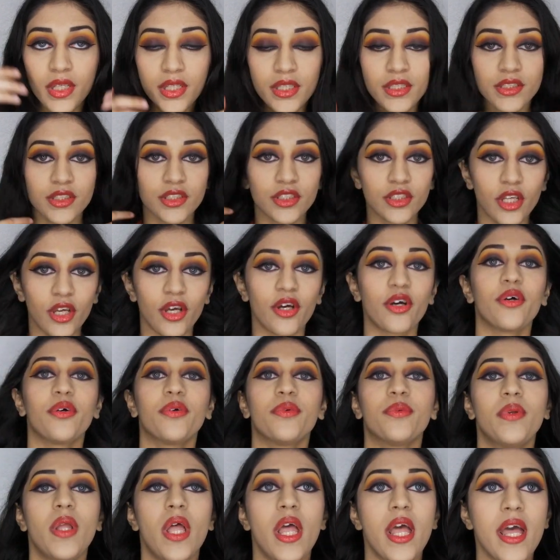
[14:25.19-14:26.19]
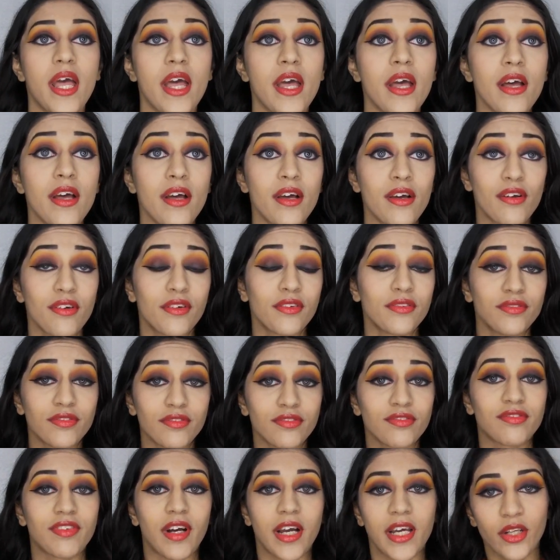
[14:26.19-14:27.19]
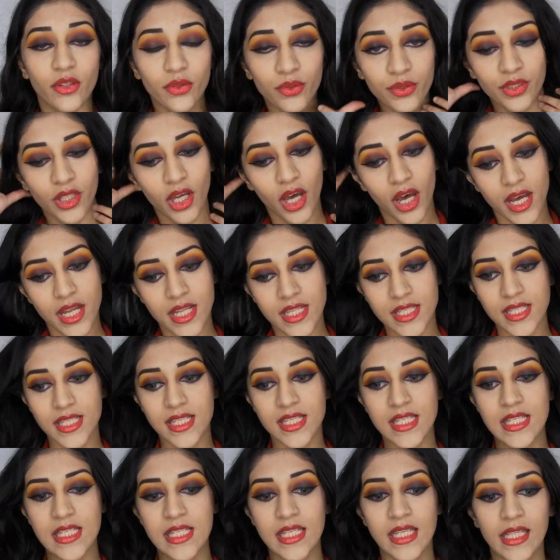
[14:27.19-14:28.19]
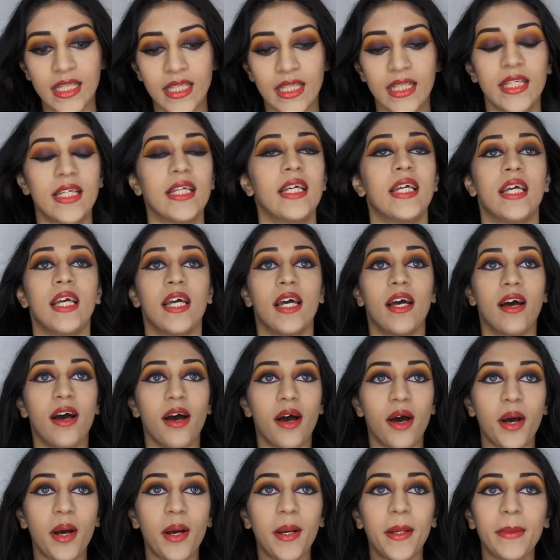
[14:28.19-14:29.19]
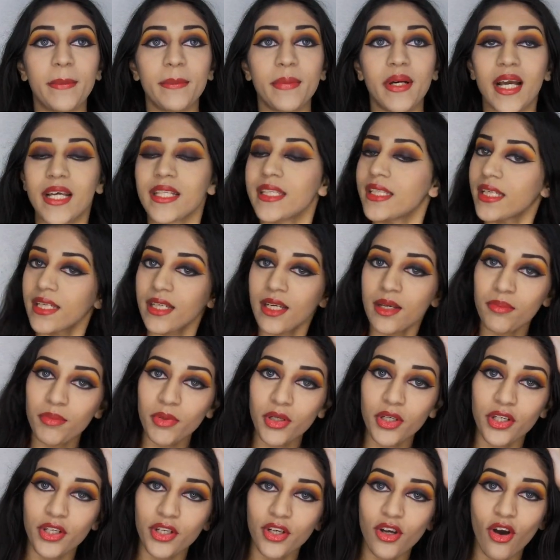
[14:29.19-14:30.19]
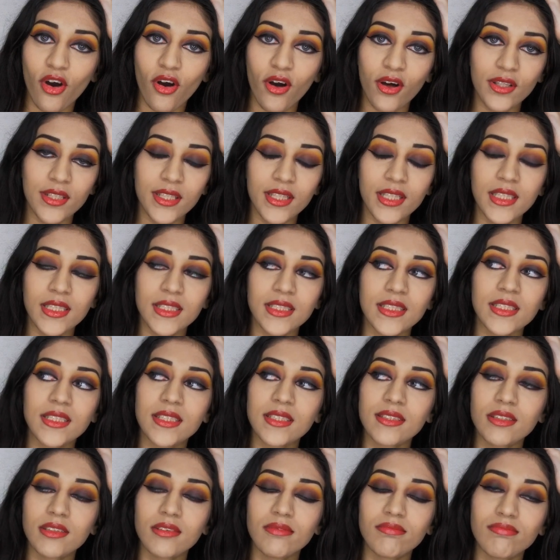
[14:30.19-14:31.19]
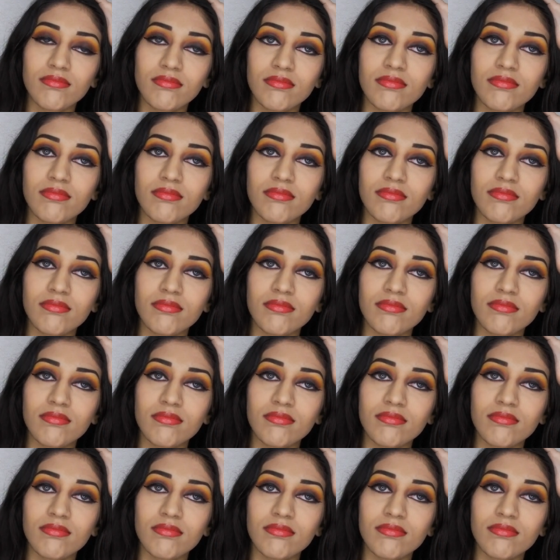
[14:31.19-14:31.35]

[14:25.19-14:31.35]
So, final thoughts. I think I'm gonna call this